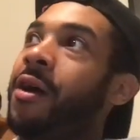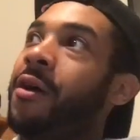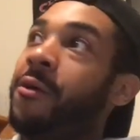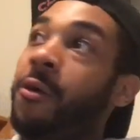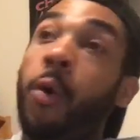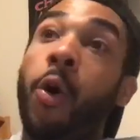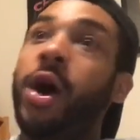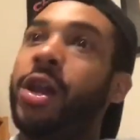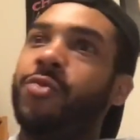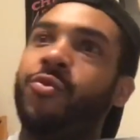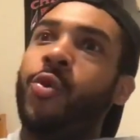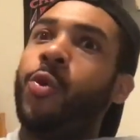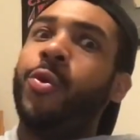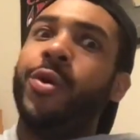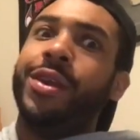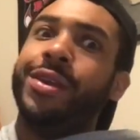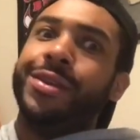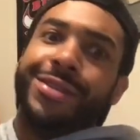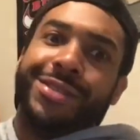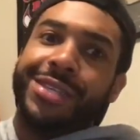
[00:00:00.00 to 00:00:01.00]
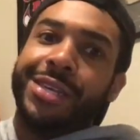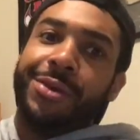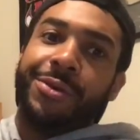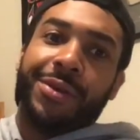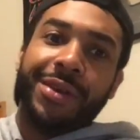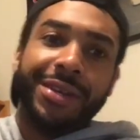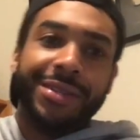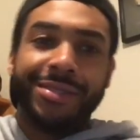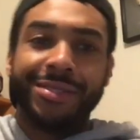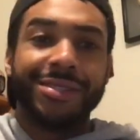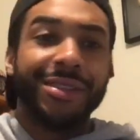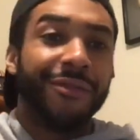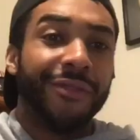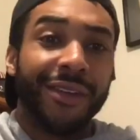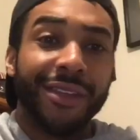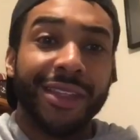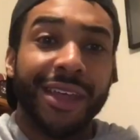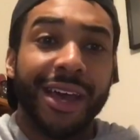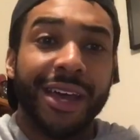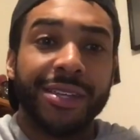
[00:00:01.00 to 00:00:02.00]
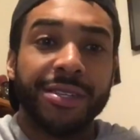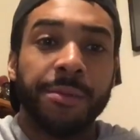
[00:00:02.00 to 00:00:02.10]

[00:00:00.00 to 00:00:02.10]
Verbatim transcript: what ruined series and stuff like that.